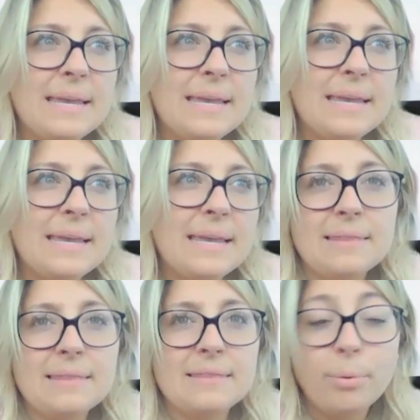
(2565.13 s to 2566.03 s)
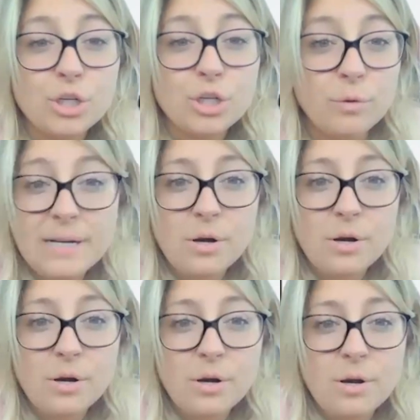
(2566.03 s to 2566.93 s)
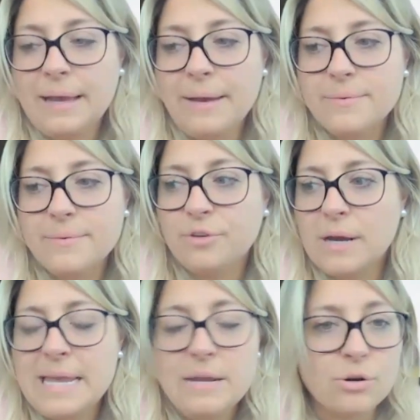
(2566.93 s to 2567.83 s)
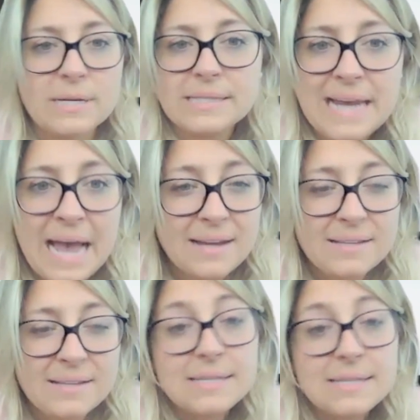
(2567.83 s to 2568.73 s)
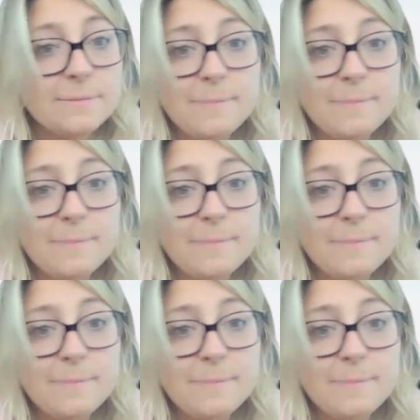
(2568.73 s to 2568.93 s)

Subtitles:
think the opportunities are that it allows for increased access,